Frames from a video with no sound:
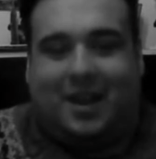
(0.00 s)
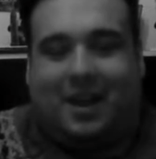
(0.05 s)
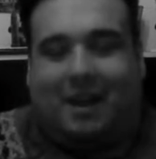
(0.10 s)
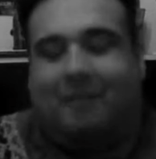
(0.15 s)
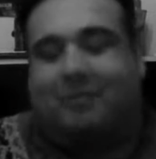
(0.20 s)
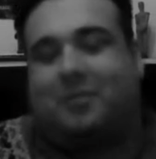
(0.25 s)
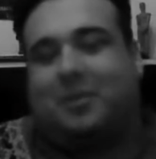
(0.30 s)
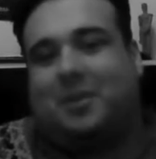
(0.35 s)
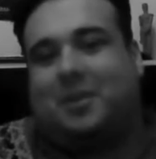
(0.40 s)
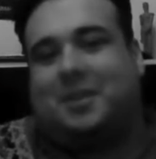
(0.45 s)

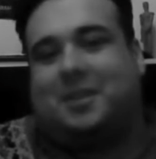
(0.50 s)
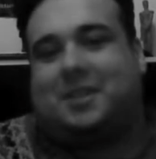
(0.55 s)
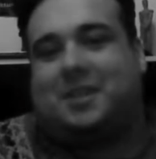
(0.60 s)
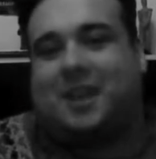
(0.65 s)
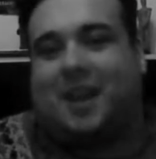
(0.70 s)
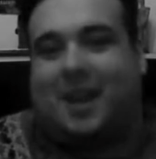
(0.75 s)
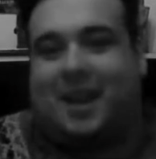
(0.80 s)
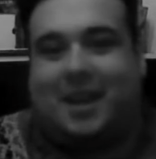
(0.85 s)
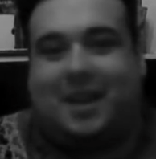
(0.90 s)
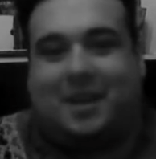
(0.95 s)
I've got to
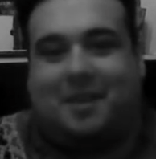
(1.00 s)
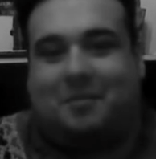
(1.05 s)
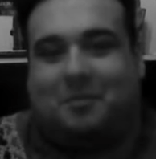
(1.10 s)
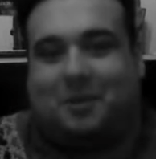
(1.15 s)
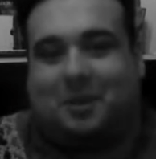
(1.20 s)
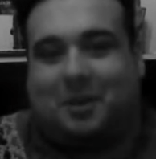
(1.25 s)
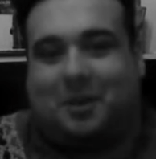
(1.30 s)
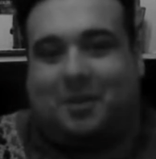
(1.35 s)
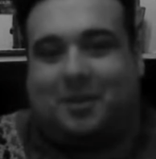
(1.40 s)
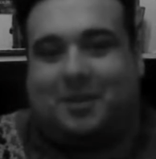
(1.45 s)
say,
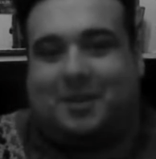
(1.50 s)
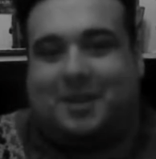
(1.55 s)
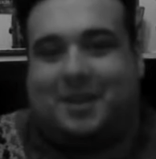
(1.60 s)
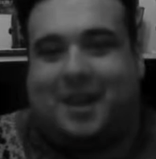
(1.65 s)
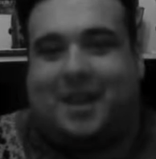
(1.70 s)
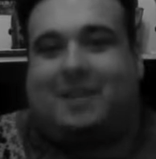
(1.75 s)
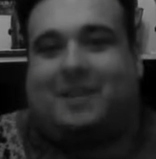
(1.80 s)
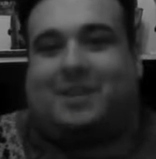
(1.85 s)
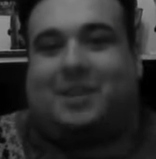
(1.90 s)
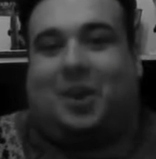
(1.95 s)
regarding
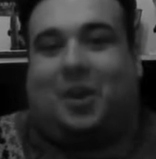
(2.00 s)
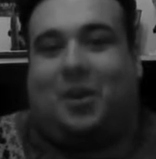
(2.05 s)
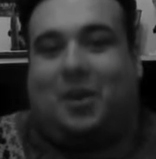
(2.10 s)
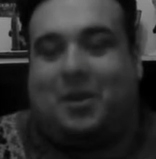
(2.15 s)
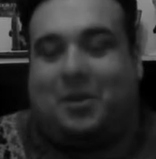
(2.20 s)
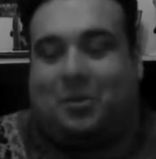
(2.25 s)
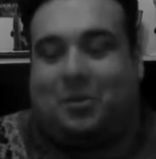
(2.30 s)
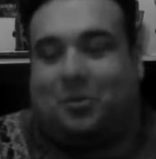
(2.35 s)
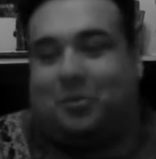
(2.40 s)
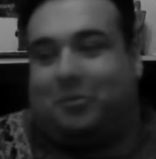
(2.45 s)
that
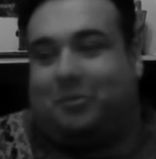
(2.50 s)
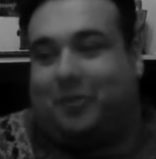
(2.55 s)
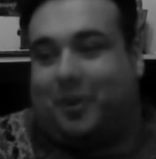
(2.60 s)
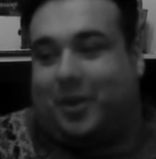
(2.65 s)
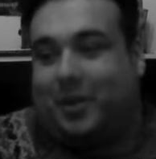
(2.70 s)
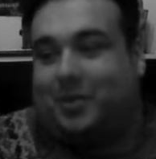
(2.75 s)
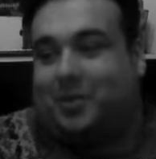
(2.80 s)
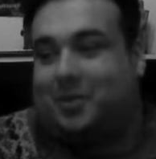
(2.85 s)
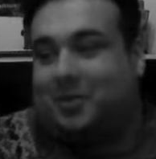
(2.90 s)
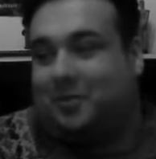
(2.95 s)
title,
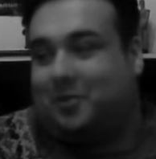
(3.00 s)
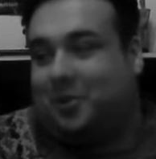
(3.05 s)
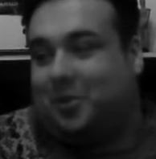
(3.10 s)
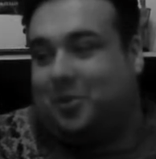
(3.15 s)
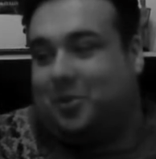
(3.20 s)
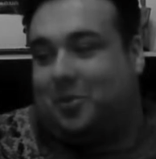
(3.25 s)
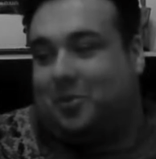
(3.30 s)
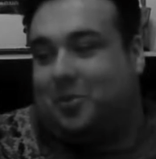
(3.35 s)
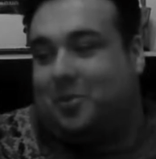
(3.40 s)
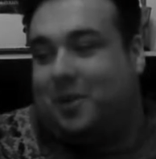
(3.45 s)
first of
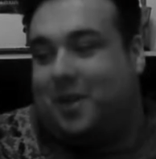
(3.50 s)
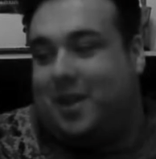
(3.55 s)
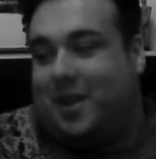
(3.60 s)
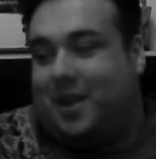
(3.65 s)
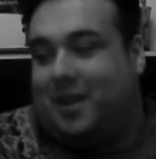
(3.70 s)
all,